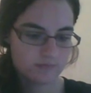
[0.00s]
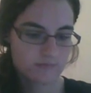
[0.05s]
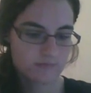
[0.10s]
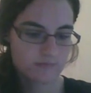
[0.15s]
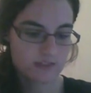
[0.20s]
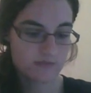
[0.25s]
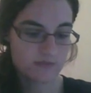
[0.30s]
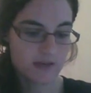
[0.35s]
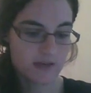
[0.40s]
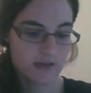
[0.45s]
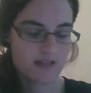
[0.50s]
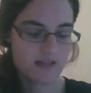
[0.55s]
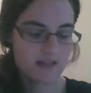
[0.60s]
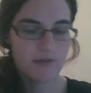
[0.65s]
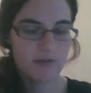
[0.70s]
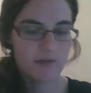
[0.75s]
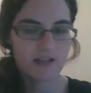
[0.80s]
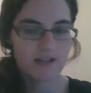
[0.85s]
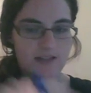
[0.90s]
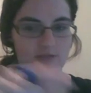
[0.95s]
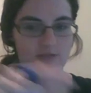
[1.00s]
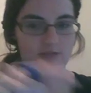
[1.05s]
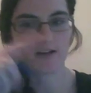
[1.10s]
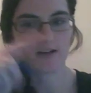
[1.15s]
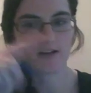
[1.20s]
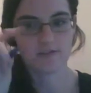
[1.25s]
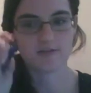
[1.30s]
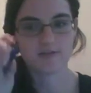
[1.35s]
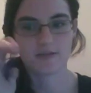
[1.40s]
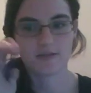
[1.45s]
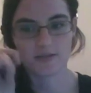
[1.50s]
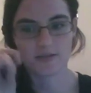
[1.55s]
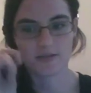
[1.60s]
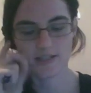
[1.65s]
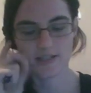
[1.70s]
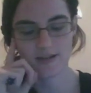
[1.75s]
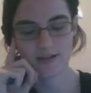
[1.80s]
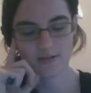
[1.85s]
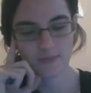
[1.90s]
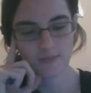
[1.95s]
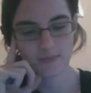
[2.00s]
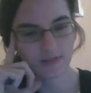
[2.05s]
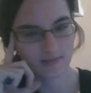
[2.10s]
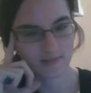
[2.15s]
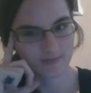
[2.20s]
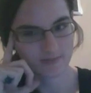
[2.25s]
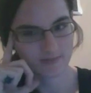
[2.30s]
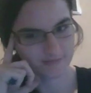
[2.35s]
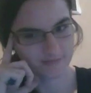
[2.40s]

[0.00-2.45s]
It's a pain in the butt to write all those numbers down, but